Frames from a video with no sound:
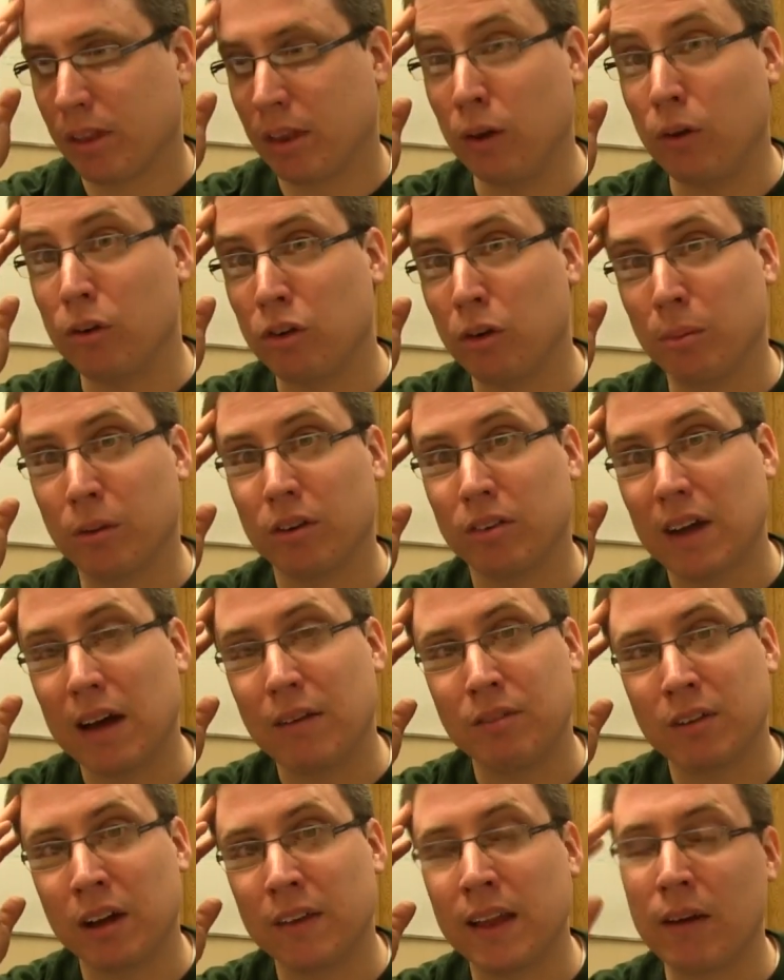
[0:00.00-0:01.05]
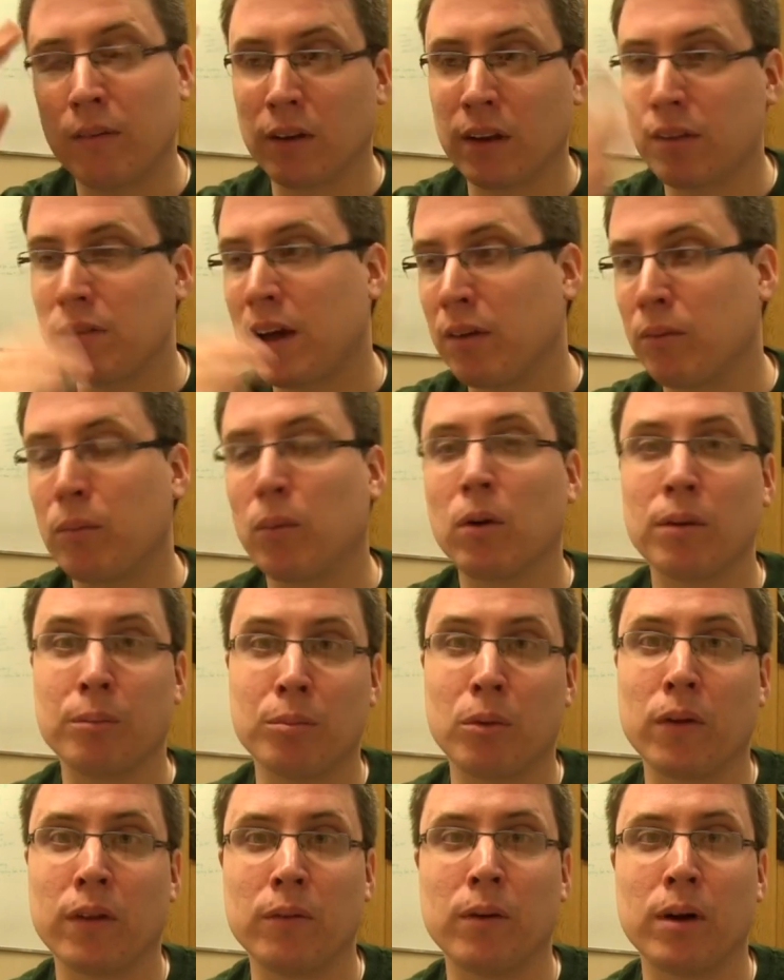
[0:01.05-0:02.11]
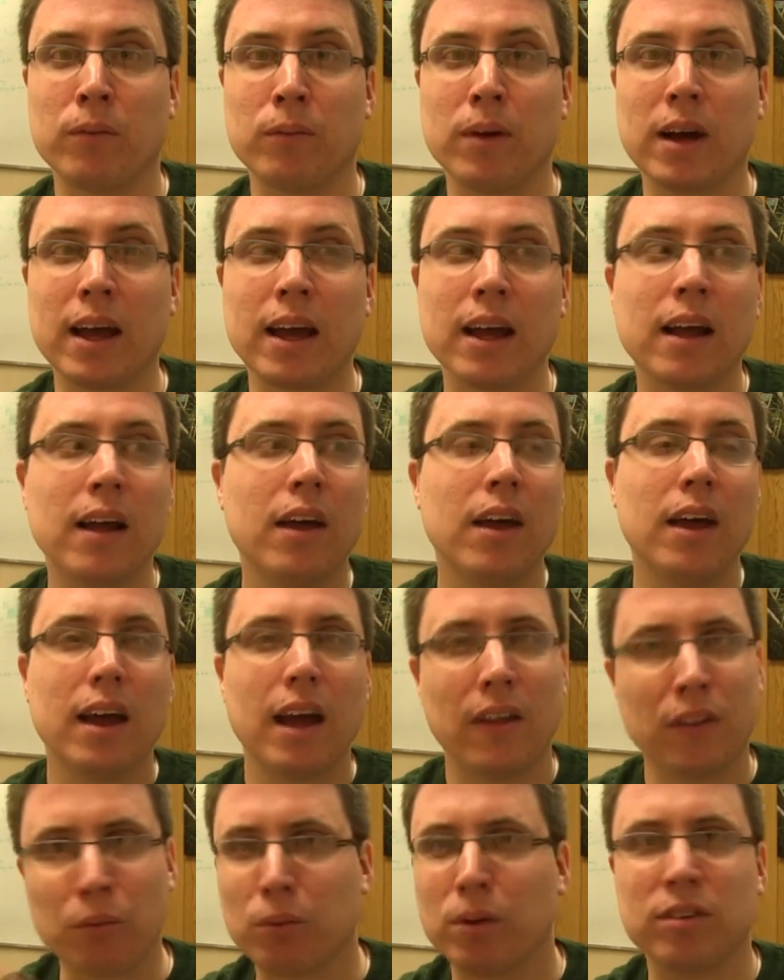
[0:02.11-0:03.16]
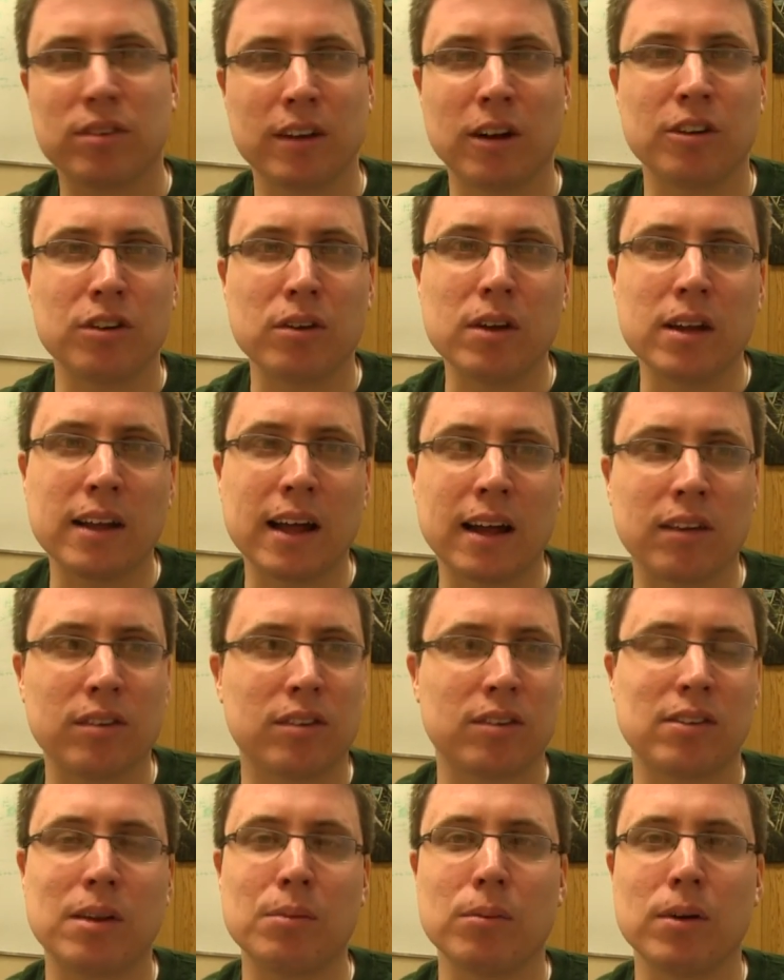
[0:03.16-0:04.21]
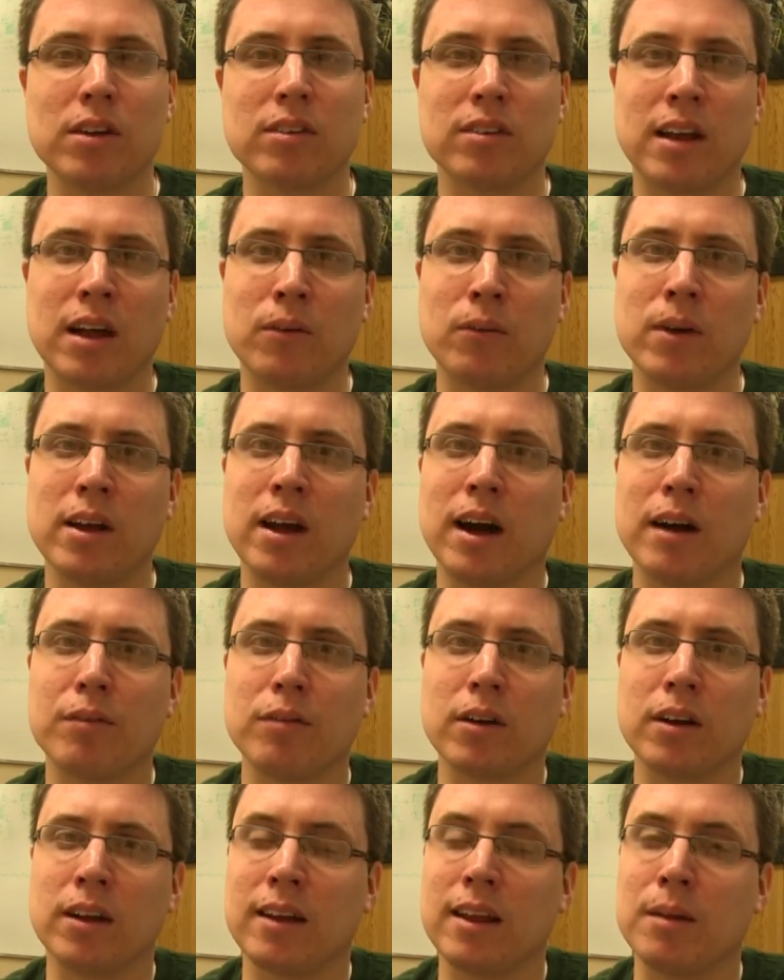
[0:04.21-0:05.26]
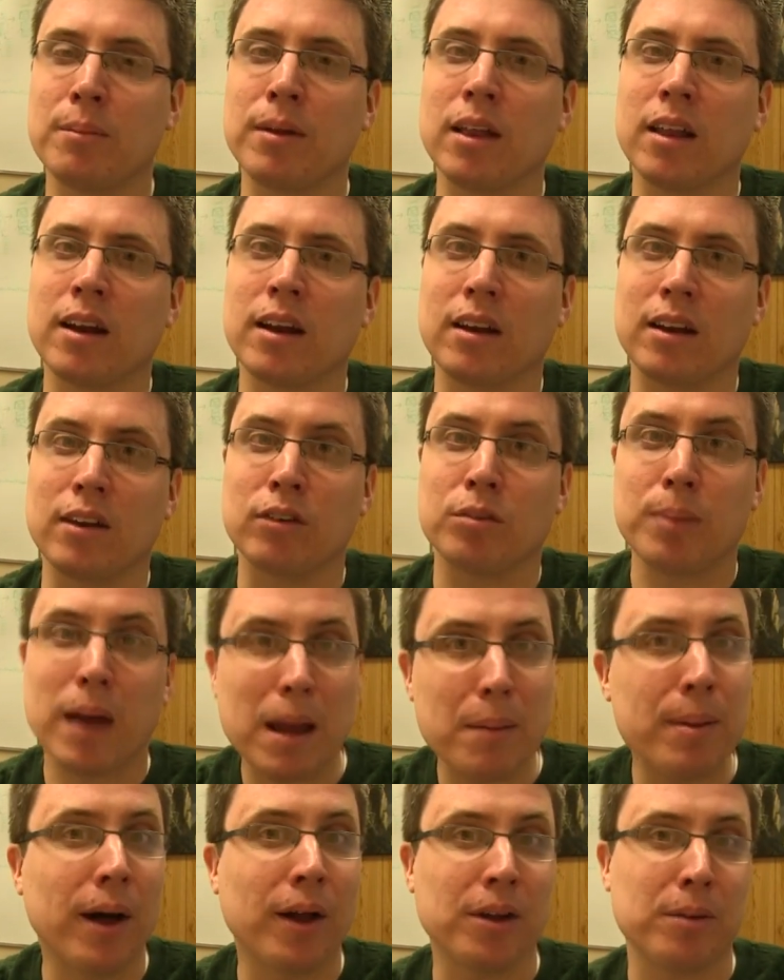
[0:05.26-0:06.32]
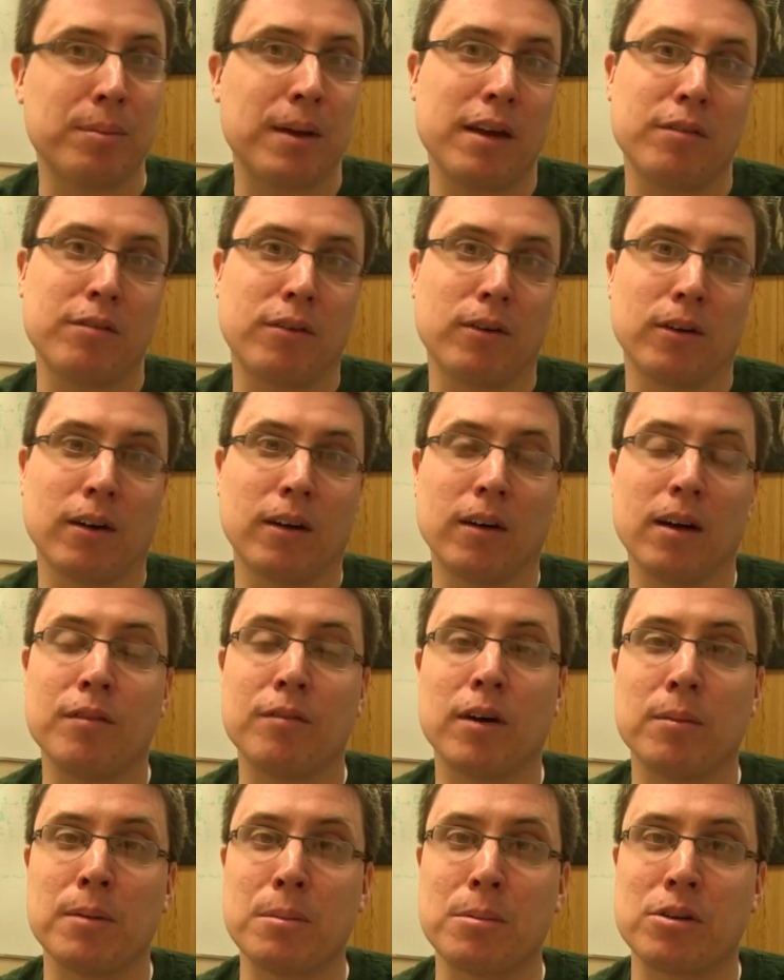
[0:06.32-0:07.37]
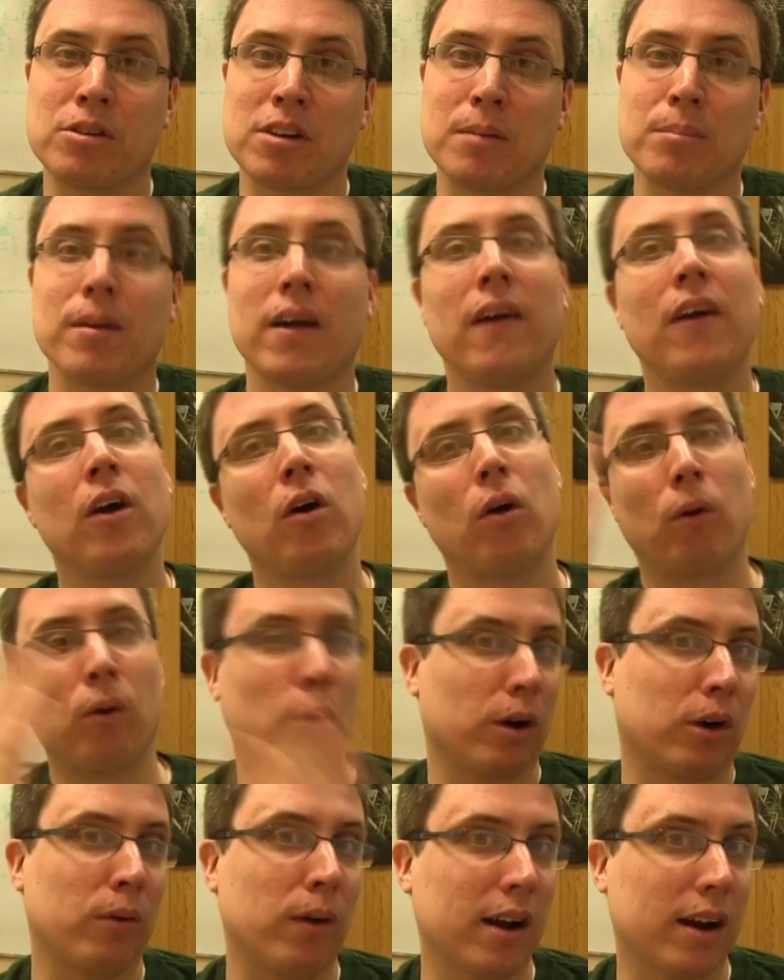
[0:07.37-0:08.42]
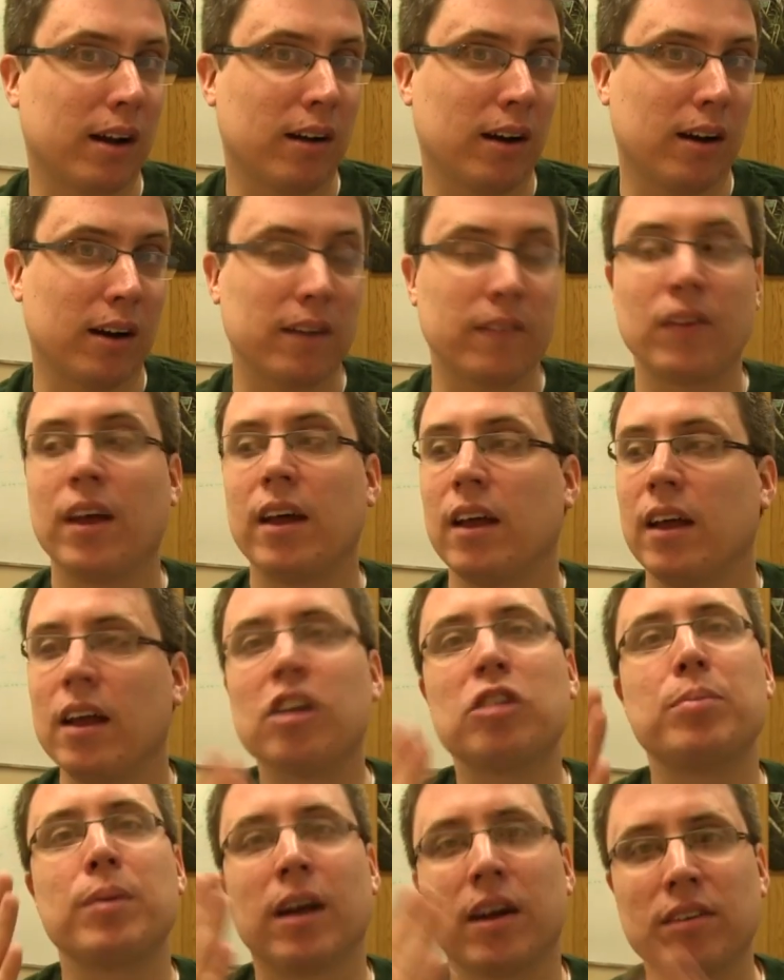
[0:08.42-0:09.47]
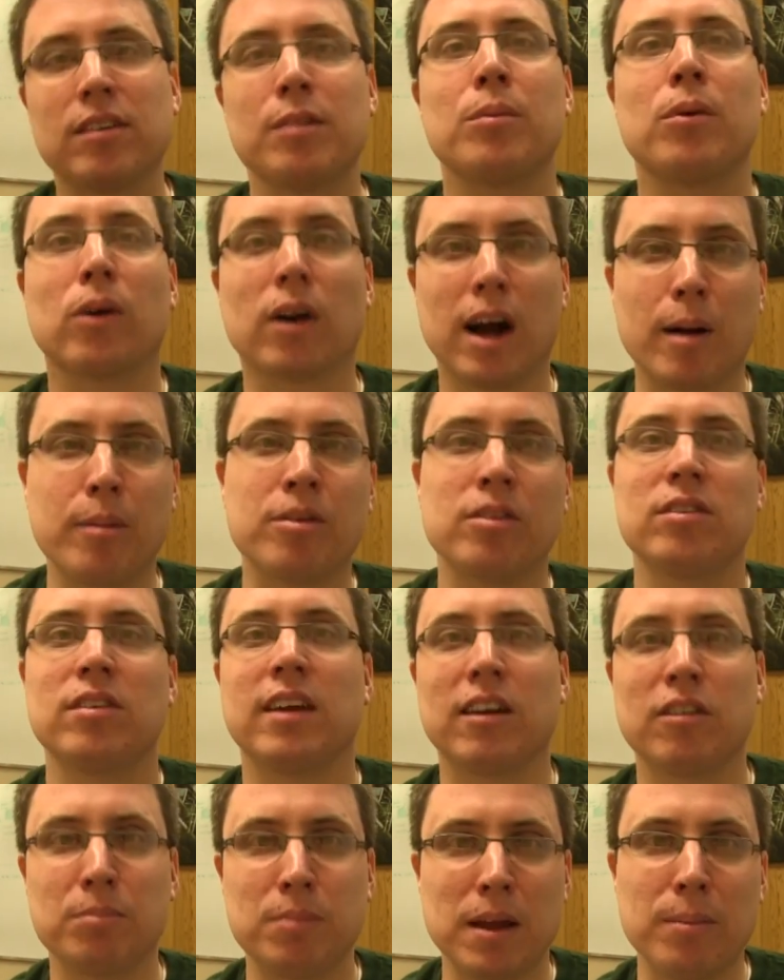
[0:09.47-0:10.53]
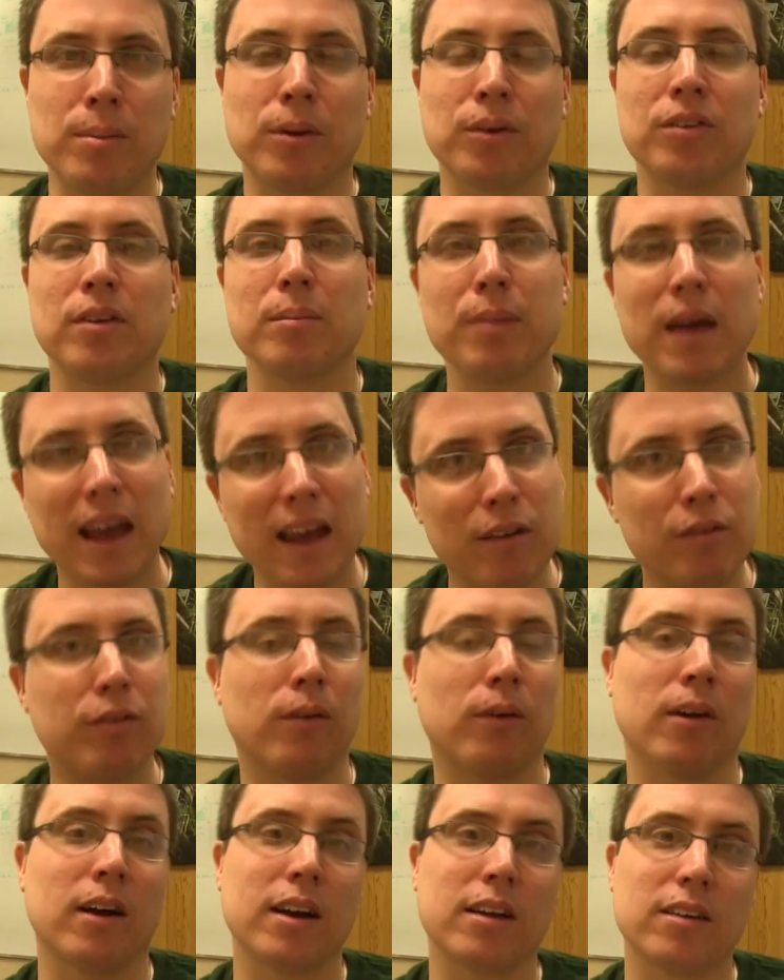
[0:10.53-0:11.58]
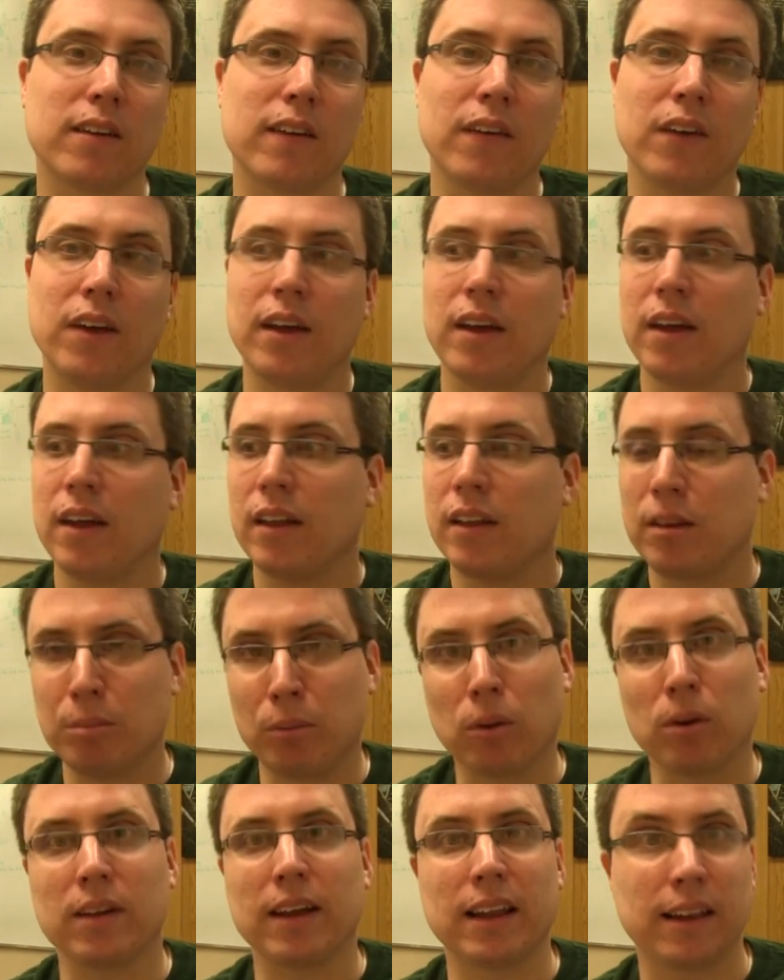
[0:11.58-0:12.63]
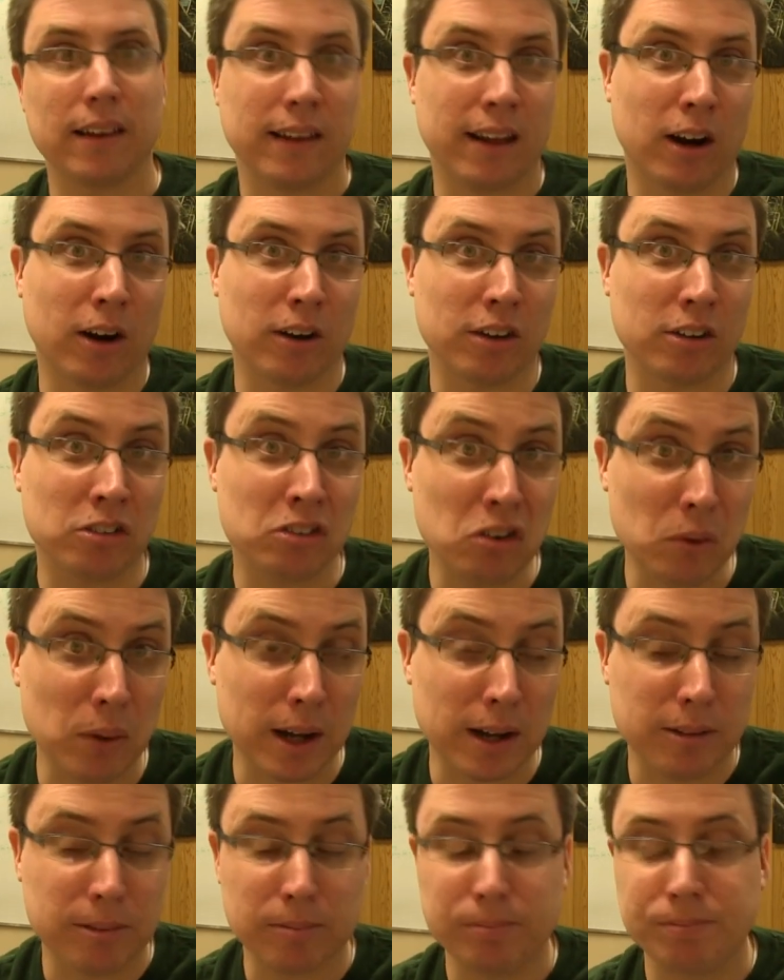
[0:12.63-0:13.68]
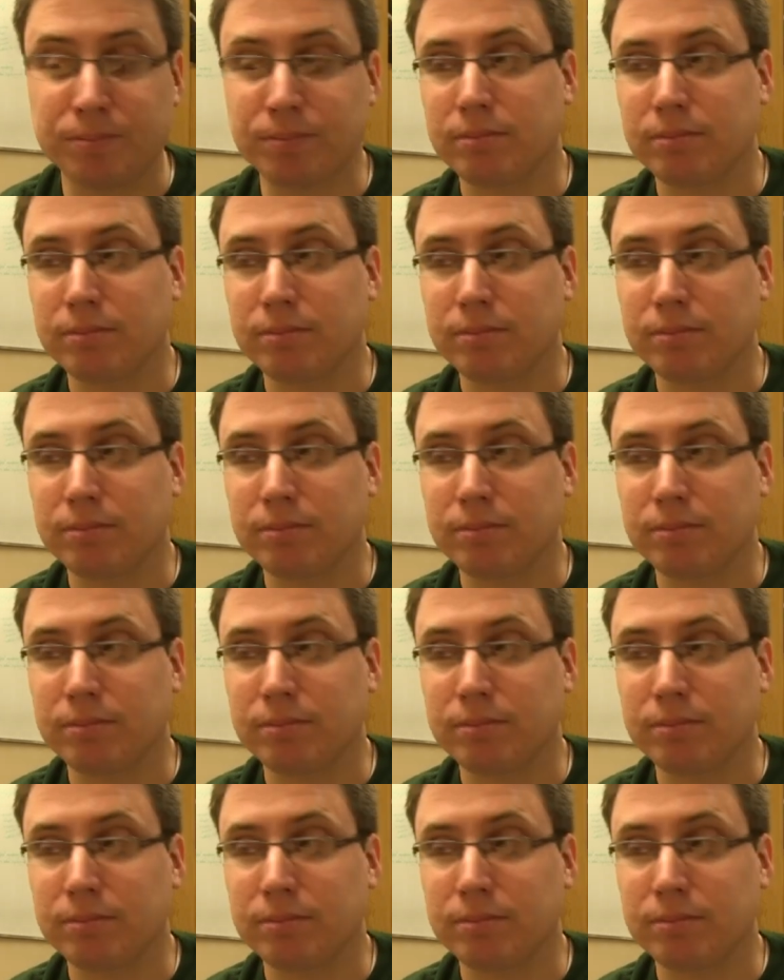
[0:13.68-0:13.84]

YouTubers have done that, where they've had more than one way. And the reason they're doing that is the same reason that we offer you the ability to use PayPal to pay for a Vault membership or a credit card. It's because the more options you give people to pay for it, the more likely they are to do it.